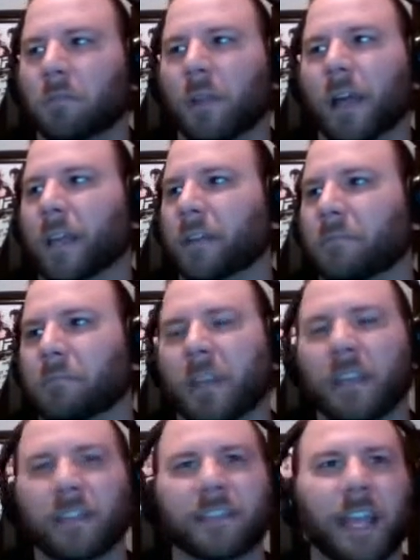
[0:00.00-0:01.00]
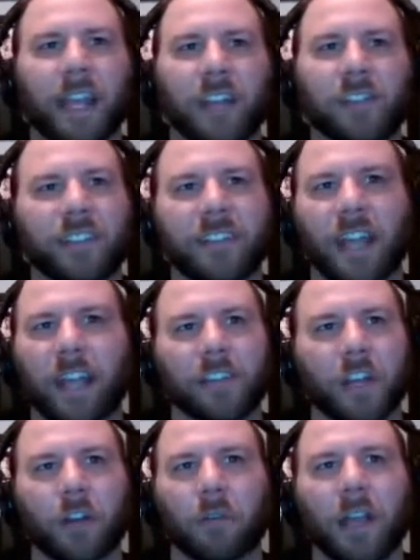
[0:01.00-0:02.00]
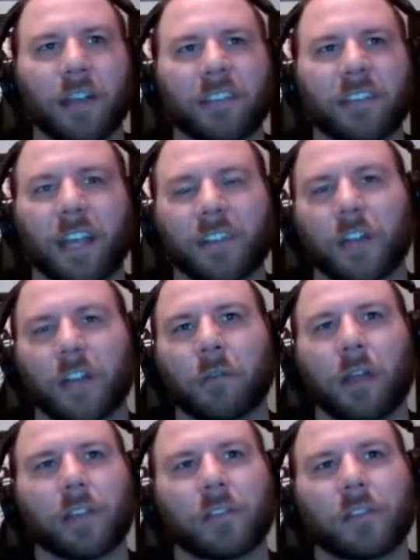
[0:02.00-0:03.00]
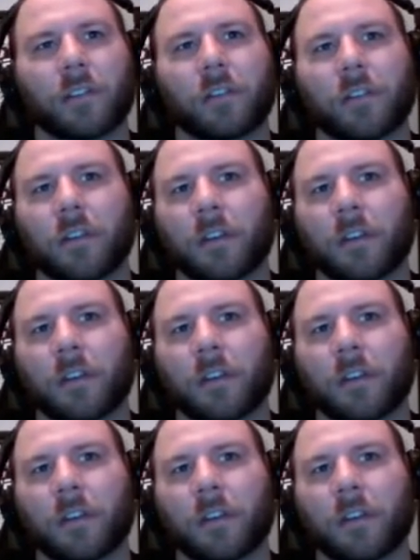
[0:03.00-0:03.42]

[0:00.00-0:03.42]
Like he's second generation.